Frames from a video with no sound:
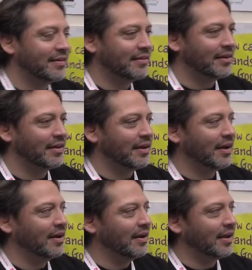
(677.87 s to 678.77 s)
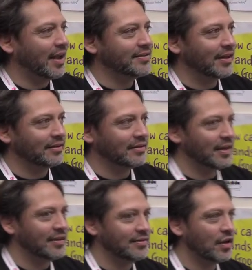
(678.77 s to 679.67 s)
I think, a case that
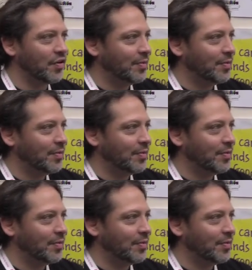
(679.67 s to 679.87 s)
is not